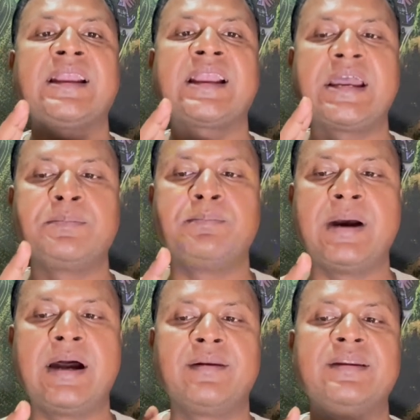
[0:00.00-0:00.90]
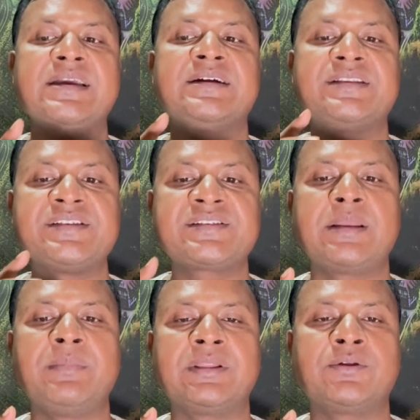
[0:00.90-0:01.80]
Kanban, Crystal
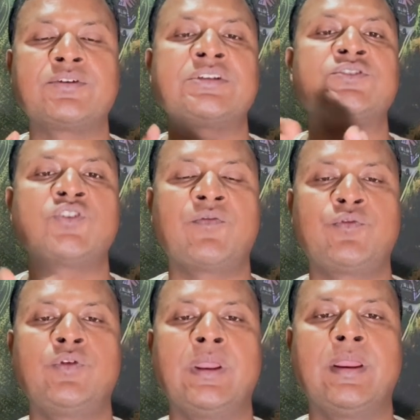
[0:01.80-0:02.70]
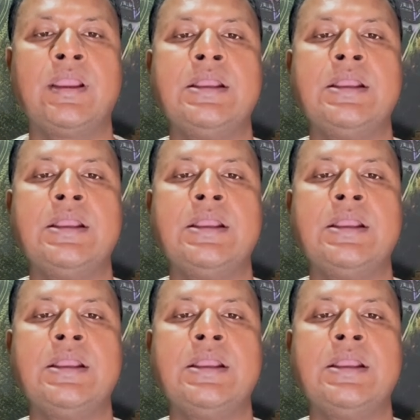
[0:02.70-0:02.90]
methods, and software.